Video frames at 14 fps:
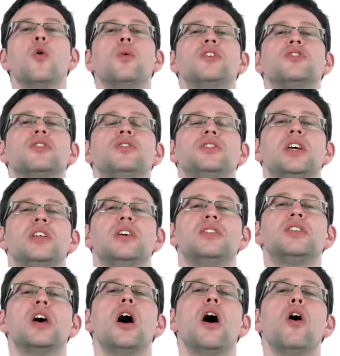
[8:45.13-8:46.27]
which
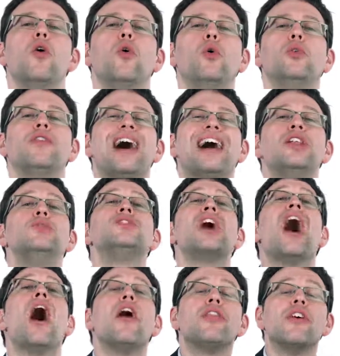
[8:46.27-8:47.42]
considers all values
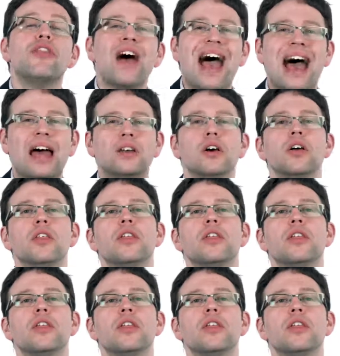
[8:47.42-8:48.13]
other than